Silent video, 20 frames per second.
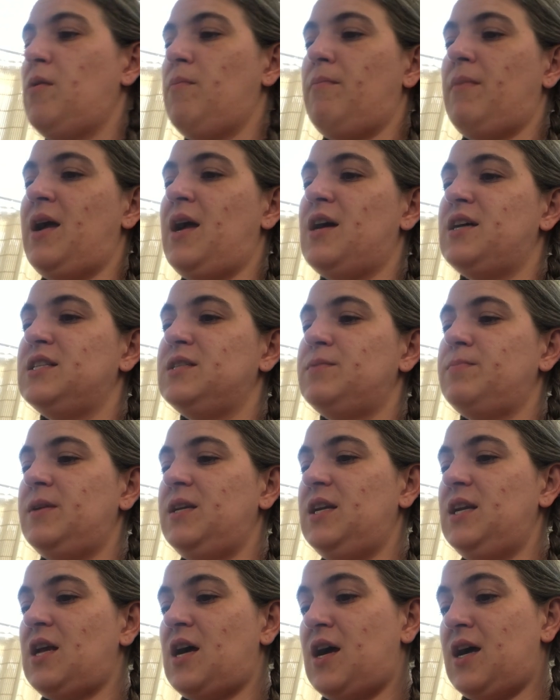My husband
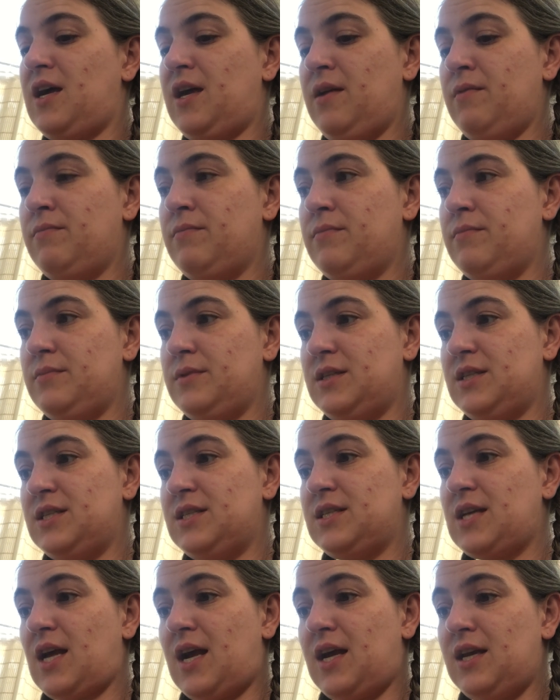and I
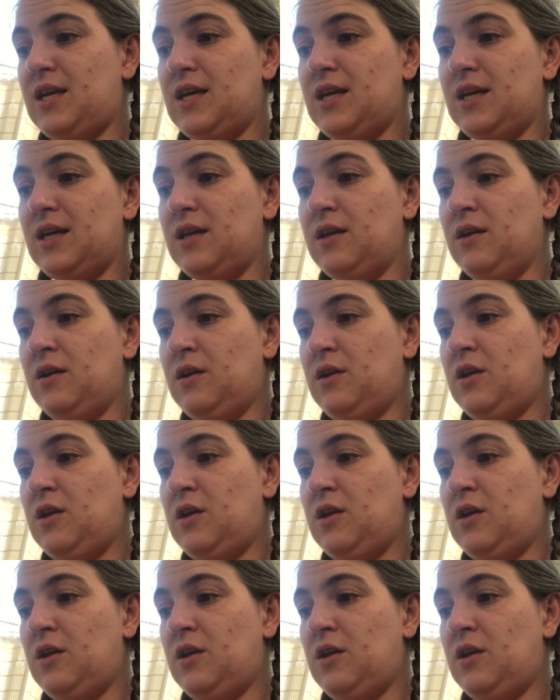decided